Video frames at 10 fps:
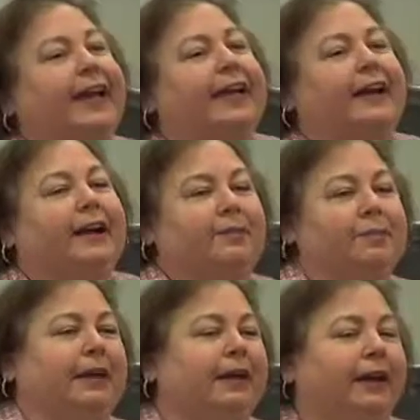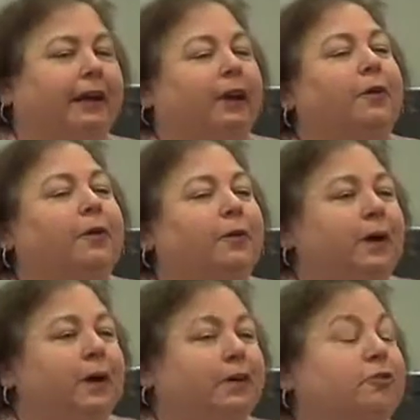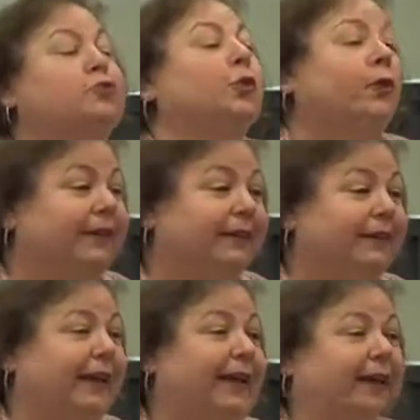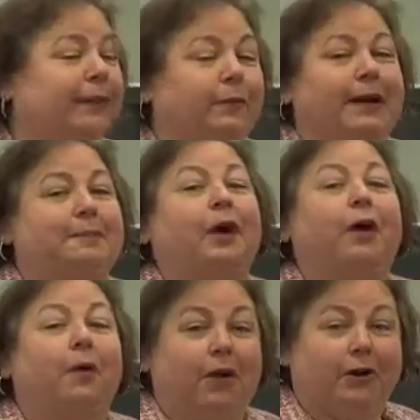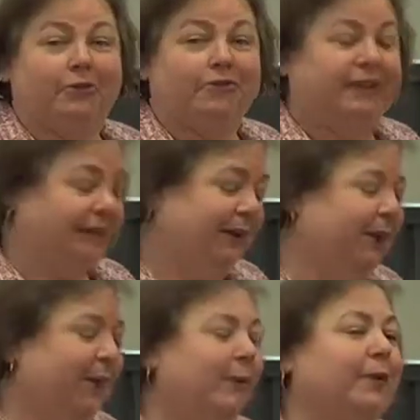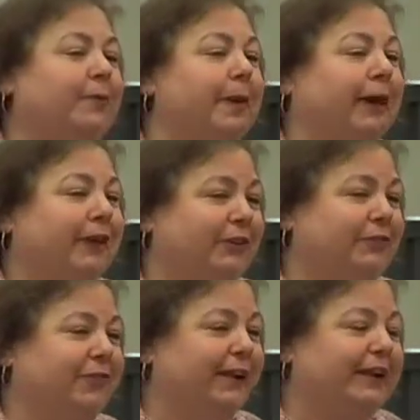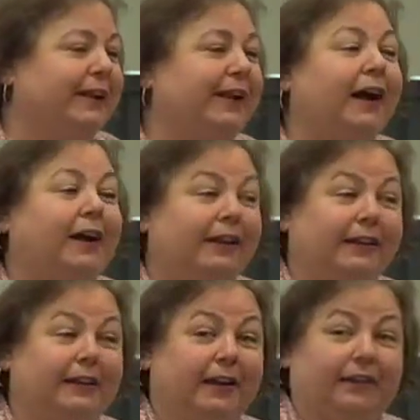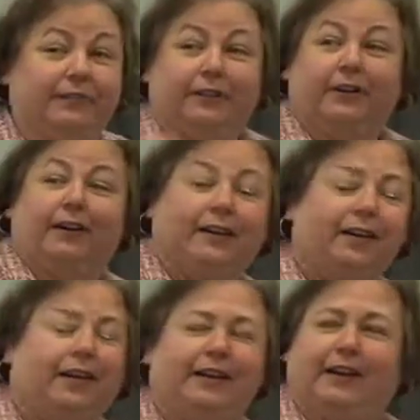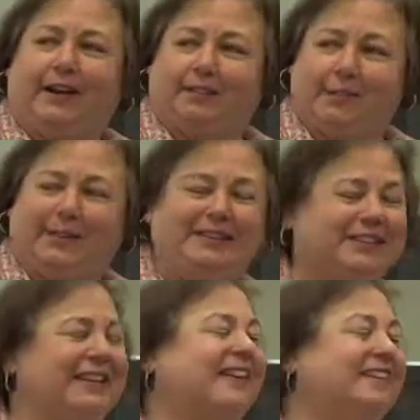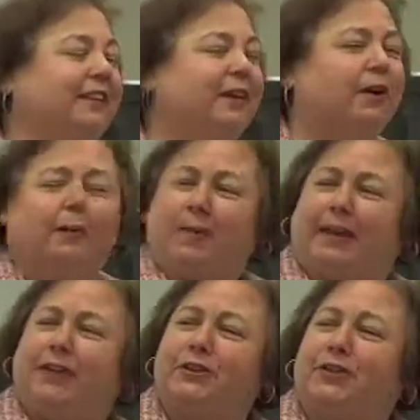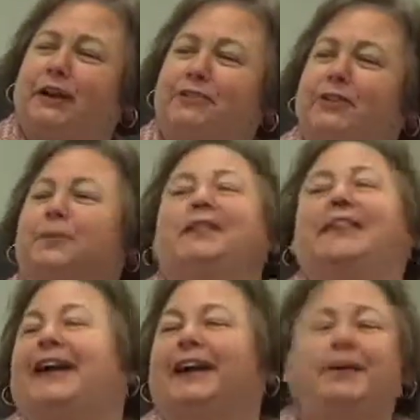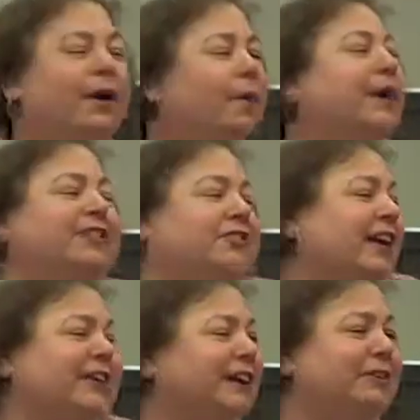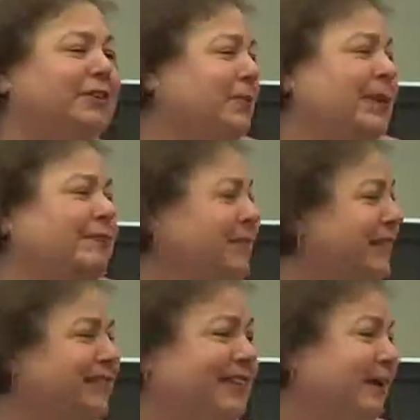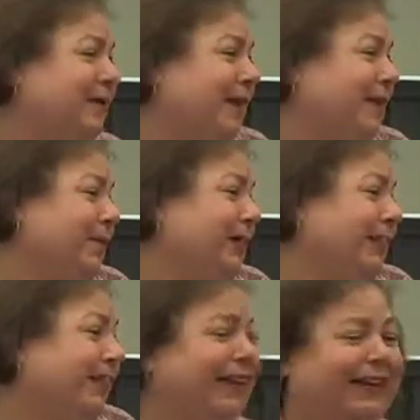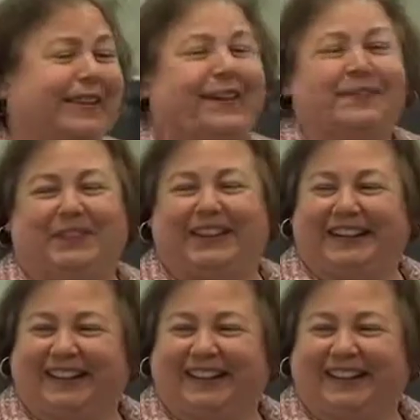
And I'm being co-joined and I'm co-hosting with my good friend and colleague in governor in government. Are we making you governor? What the heck? We change every 12 months anyway. Really like clockwork.